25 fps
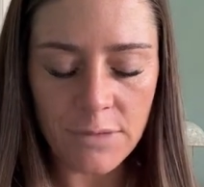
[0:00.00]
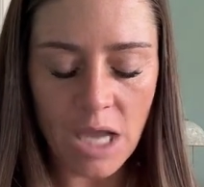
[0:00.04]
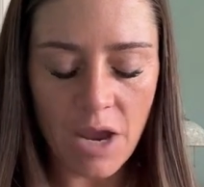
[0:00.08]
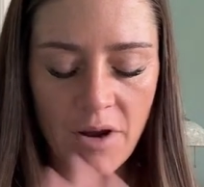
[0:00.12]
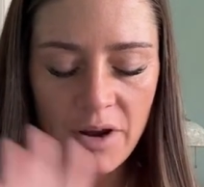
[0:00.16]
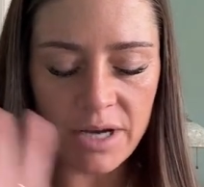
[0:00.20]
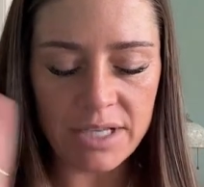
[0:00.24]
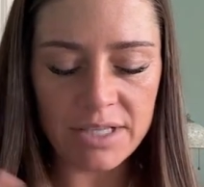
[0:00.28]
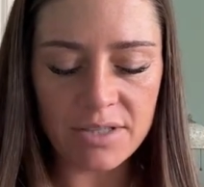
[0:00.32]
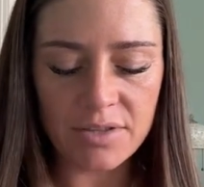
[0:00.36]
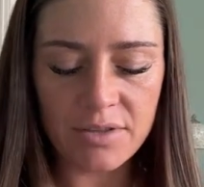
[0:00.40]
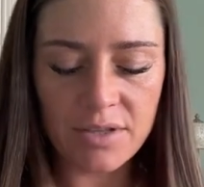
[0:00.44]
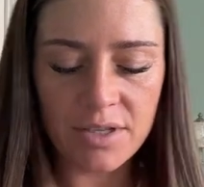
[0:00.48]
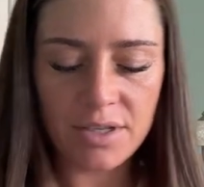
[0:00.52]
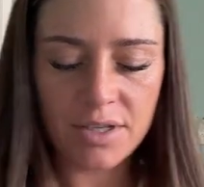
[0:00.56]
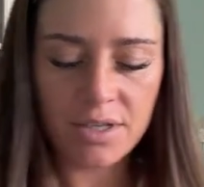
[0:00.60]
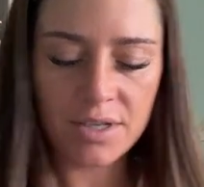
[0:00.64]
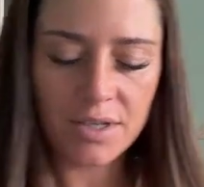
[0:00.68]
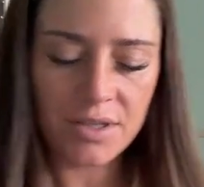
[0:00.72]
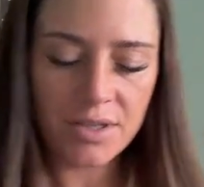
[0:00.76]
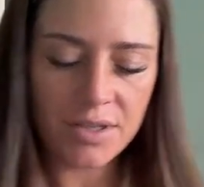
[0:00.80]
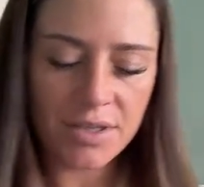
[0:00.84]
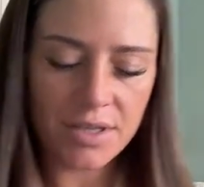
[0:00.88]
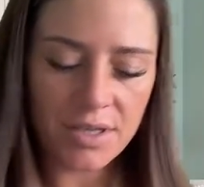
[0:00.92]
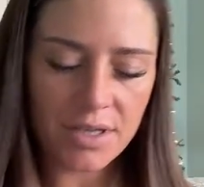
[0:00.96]
All right, so
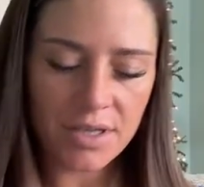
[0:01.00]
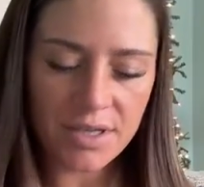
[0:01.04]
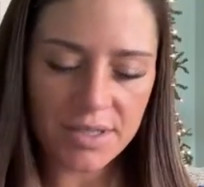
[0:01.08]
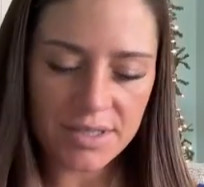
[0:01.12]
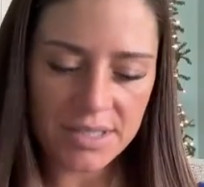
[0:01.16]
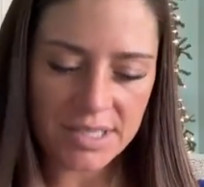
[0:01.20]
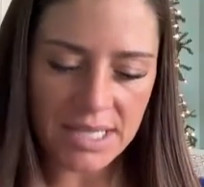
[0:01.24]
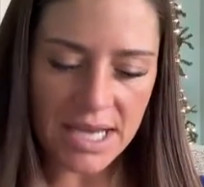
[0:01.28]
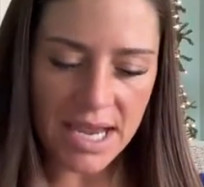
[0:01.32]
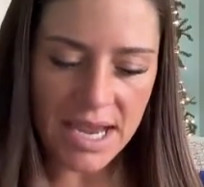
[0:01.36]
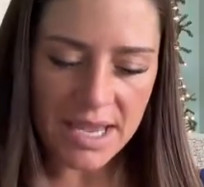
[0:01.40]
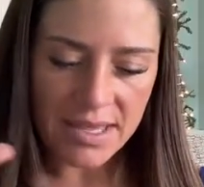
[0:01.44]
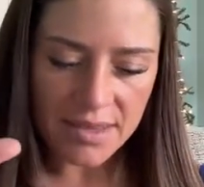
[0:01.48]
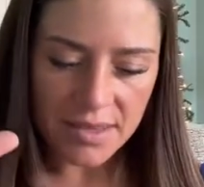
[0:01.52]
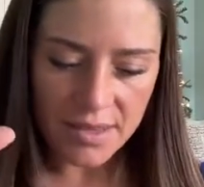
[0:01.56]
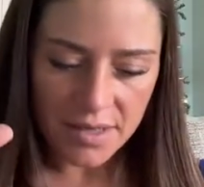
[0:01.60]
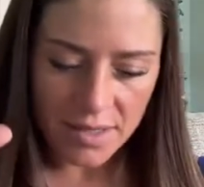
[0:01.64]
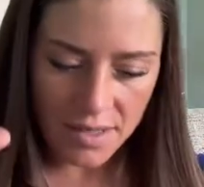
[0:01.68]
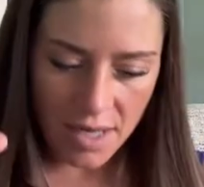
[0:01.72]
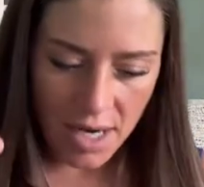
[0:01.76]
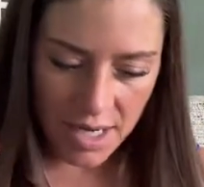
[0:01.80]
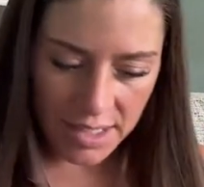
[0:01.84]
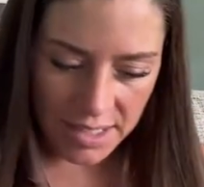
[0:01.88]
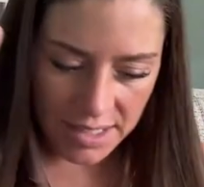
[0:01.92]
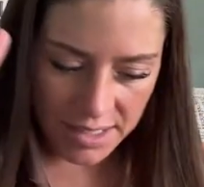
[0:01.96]
they're saying
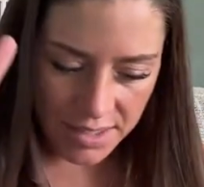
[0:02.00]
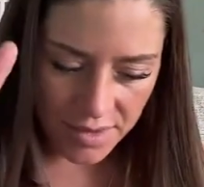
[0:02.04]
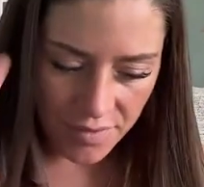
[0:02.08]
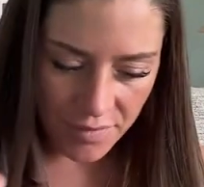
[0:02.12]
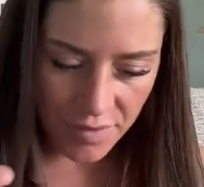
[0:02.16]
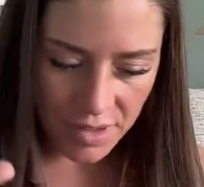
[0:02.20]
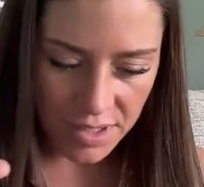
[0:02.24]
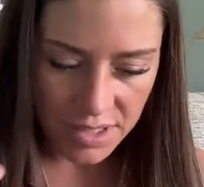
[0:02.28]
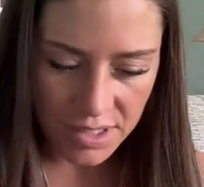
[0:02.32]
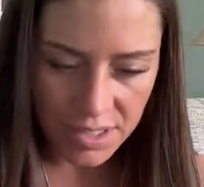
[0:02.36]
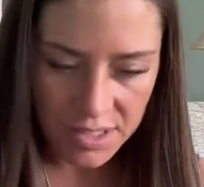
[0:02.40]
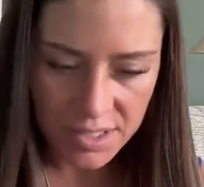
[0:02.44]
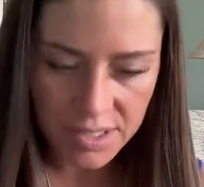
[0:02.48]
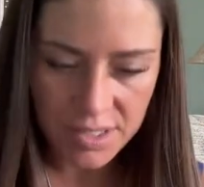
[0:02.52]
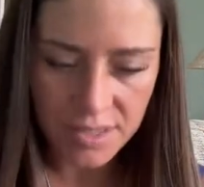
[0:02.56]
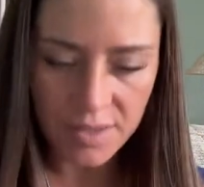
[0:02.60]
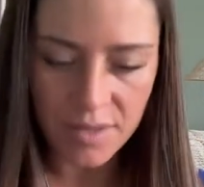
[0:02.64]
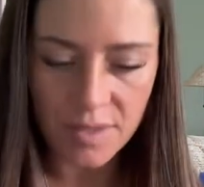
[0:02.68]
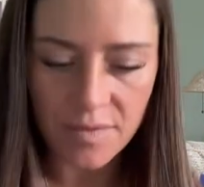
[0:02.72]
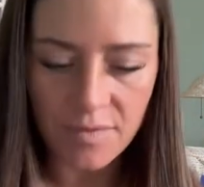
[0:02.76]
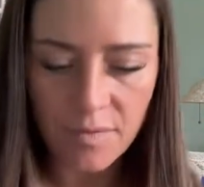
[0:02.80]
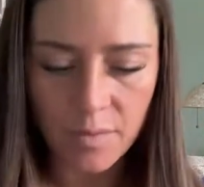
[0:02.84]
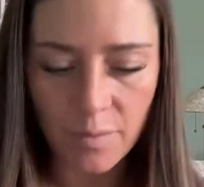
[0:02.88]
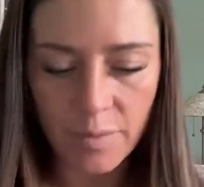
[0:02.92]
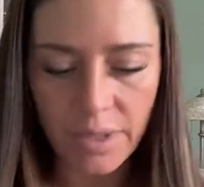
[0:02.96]
I need to read this 2
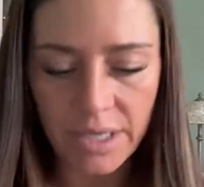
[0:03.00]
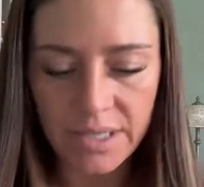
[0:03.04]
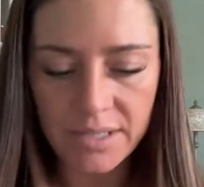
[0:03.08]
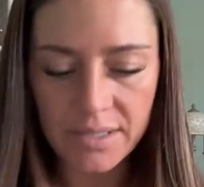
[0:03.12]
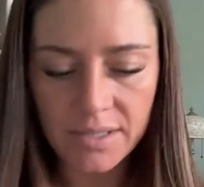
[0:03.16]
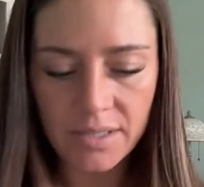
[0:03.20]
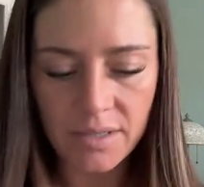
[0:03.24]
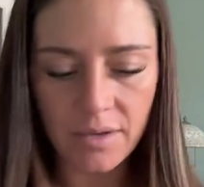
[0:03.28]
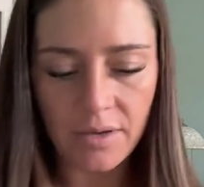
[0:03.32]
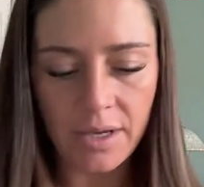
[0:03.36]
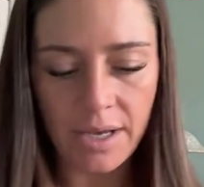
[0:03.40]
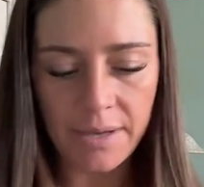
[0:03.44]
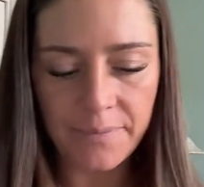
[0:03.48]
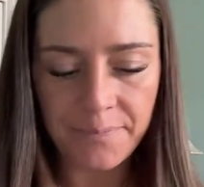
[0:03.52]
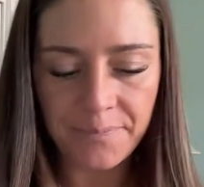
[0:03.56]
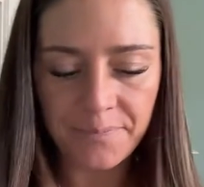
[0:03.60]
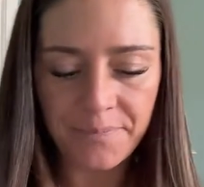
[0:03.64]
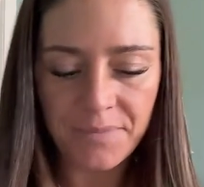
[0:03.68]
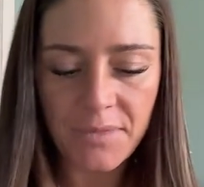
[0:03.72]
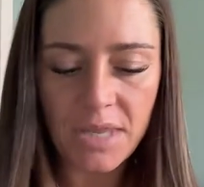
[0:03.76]
different ways. Okay.